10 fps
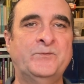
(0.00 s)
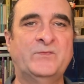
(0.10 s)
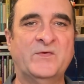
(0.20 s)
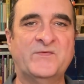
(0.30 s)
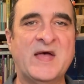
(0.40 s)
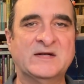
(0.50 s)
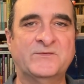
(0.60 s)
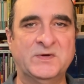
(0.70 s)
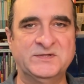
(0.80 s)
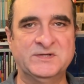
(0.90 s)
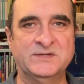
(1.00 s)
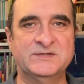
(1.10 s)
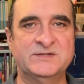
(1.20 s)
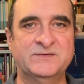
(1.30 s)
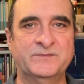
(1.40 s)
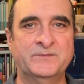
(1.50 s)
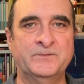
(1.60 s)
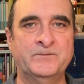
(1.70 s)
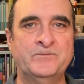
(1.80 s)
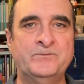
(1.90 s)
The fact, for instance,
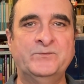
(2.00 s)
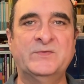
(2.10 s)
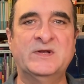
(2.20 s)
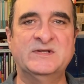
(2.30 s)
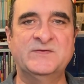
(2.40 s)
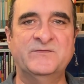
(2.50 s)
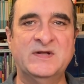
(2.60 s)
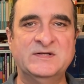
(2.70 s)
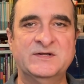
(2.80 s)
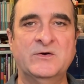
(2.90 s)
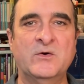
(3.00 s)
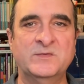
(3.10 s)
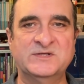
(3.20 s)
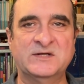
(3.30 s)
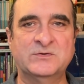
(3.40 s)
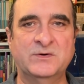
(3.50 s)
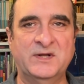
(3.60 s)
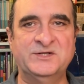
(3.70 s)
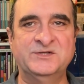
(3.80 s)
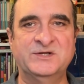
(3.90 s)
that he's invented a homosexual
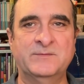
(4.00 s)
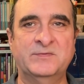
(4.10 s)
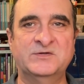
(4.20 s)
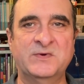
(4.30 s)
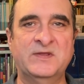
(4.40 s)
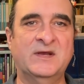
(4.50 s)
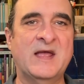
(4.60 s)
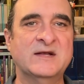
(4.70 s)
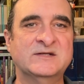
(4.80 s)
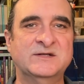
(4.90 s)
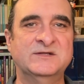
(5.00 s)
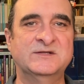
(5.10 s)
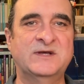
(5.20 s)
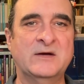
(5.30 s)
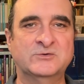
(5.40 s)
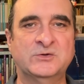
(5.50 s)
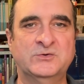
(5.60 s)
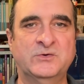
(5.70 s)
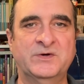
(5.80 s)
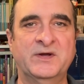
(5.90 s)
relationship between the gangsters Gaucho
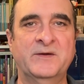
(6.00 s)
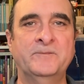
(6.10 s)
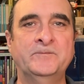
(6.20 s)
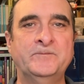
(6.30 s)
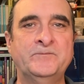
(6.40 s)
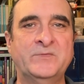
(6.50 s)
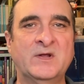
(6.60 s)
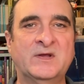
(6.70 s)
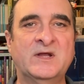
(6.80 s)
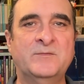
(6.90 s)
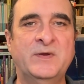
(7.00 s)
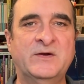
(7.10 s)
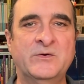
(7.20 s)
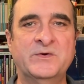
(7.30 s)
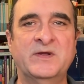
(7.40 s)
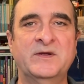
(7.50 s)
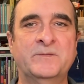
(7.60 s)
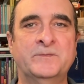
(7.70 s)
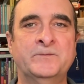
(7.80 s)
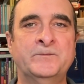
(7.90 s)
Dorda and Kid Bignone
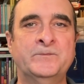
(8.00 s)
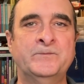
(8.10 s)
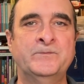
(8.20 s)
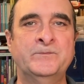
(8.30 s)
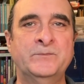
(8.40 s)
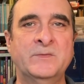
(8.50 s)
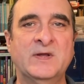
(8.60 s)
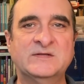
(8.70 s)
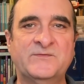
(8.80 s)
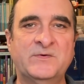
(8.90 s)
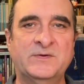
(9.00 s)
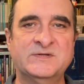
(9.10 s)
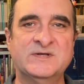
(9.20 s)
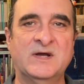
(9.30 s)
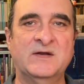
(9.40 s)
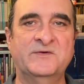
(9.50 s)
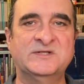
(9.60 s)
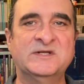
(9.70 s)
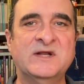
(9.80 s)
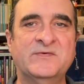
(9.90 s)
is a further sign of its
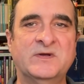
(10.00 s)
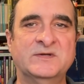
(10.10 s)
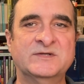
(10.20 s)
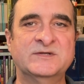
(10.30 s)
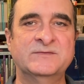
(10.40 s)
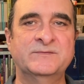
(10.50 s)
significance,